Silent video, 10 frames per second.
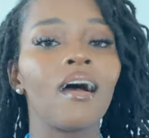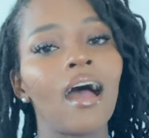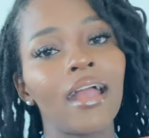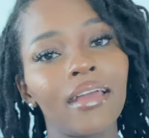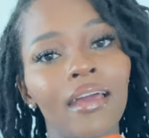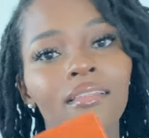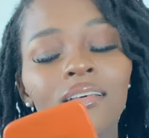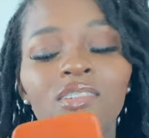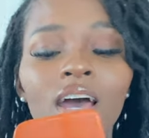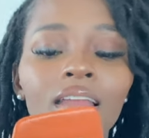Again, the
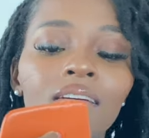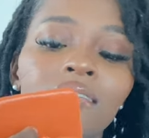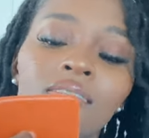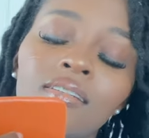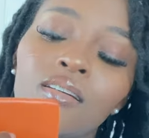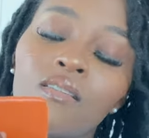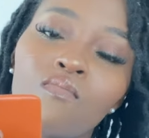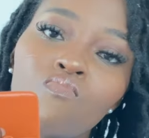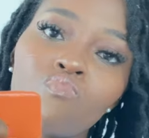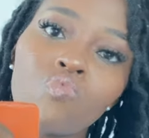challenge.
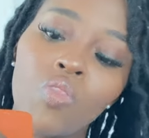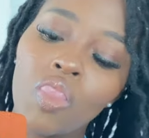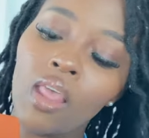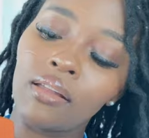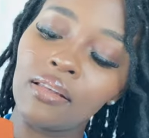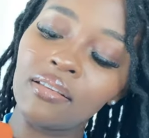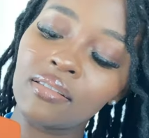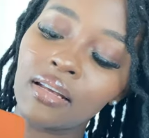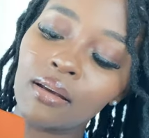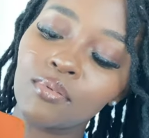These
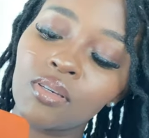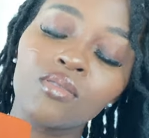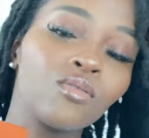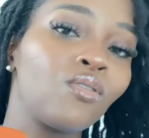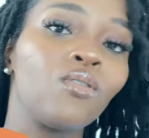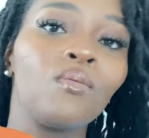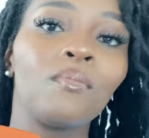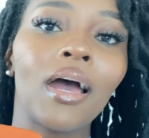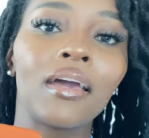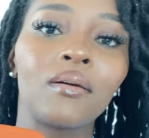straps. So
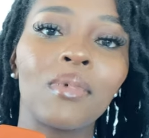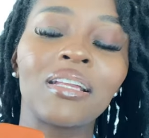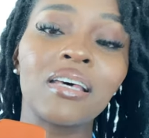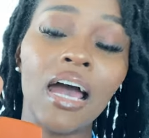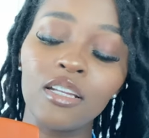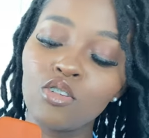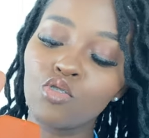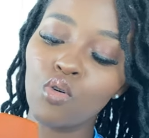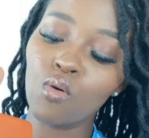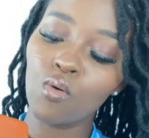my tiny
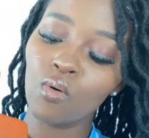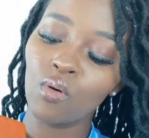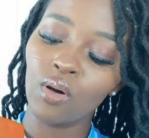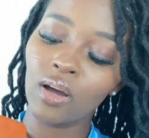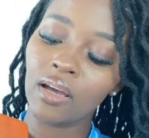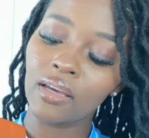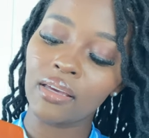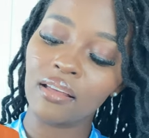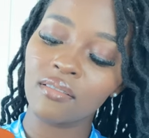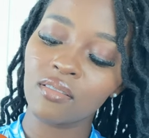toe
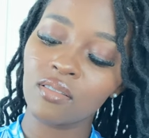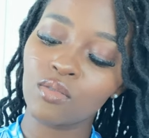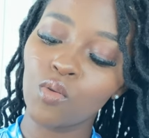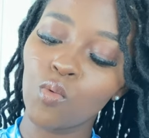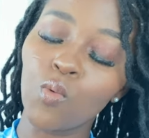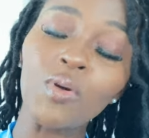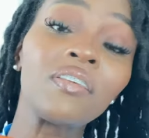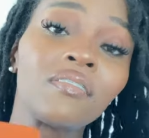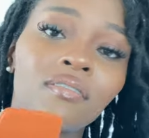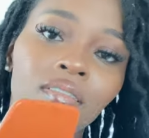gets
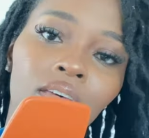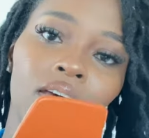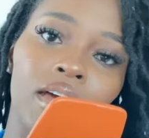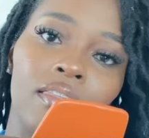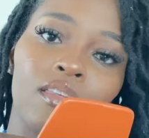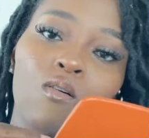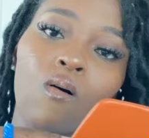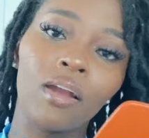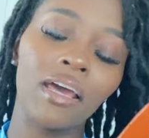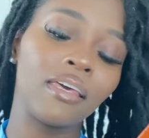squeezed in the
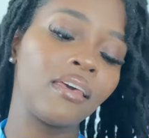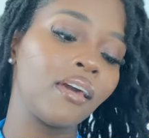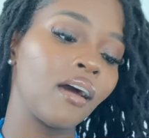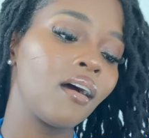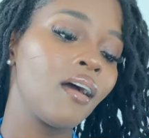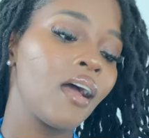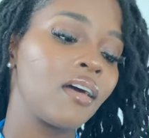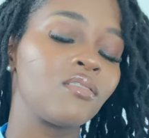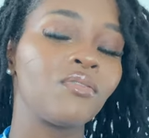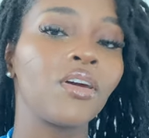corner here.
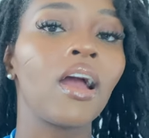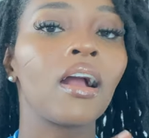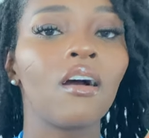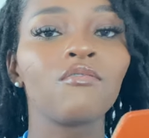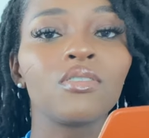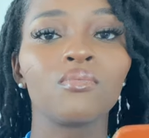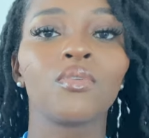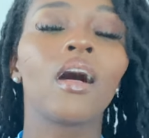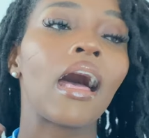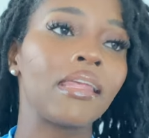It's very
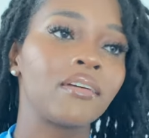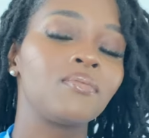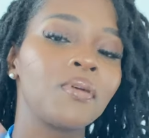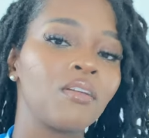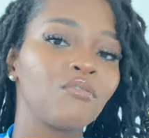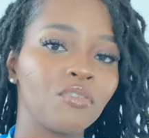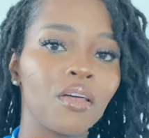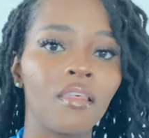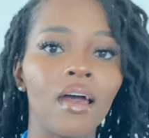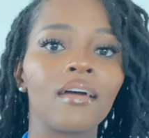uncomfortable. I'll explain
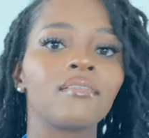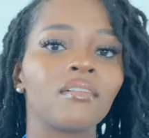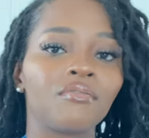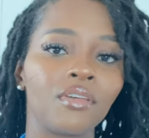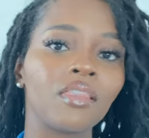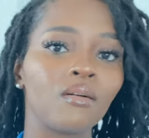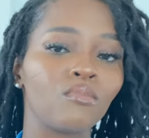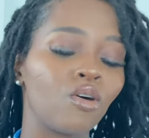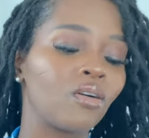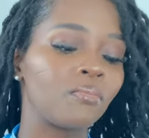further as I fit them
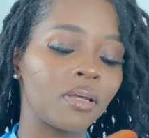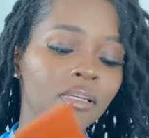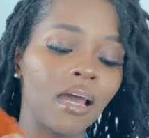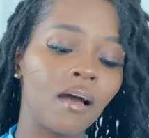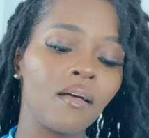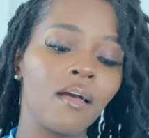on. But yeah.